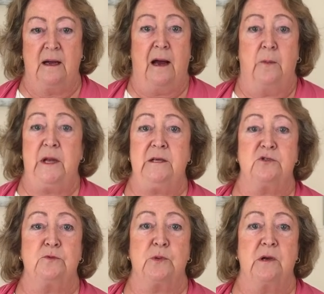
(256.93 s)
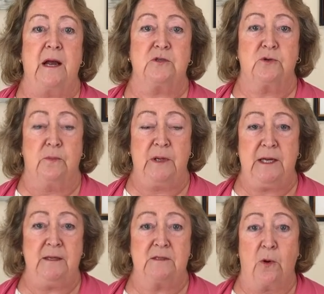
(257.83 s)
How many supernatural
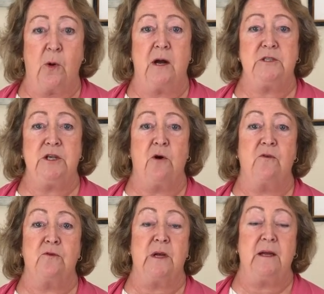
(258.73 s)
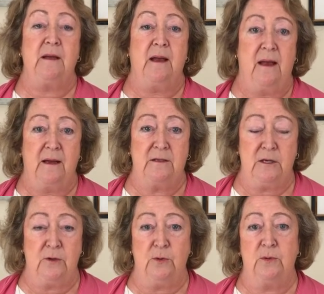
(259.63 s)
beings are watching over me and
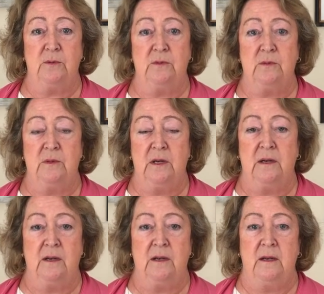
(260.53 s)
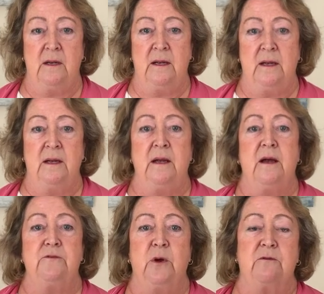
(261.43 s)
you?
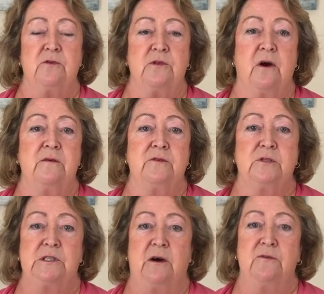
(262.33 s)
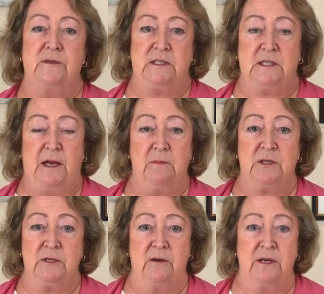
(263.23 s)
Have you ever thought of yourself as saint
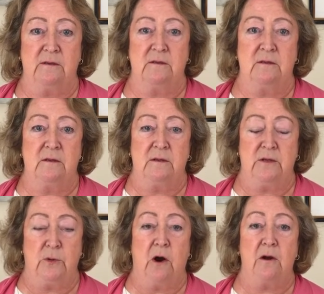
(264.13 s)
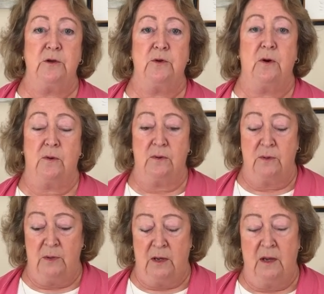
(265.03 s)
material? You are, you know.
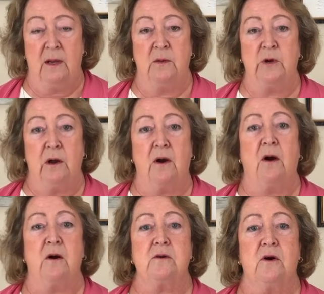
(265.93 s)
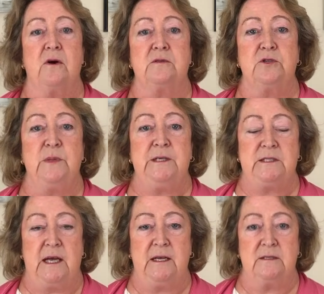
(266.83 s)
We are all called to be
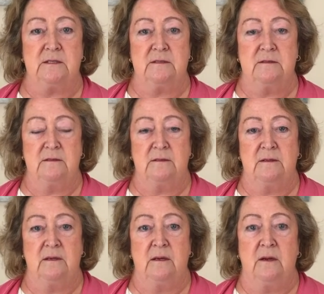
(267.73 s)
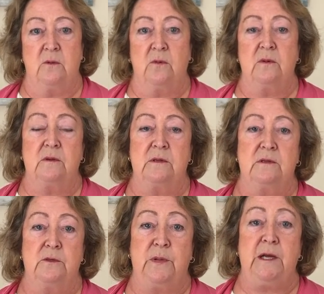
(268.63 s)
saints.
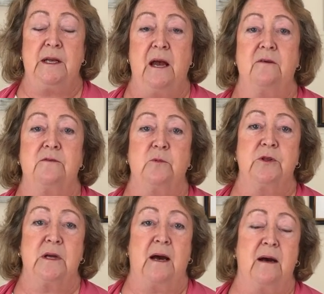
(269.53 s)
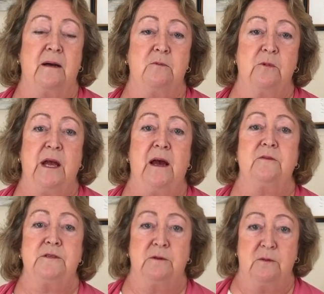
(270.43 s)
To be in heaven with God, we
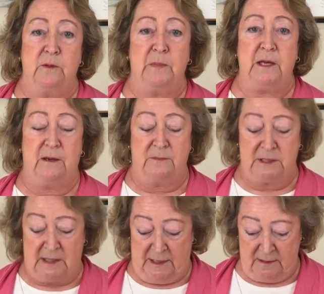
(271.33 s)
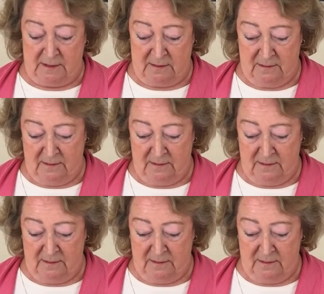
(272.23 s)
have to become saints.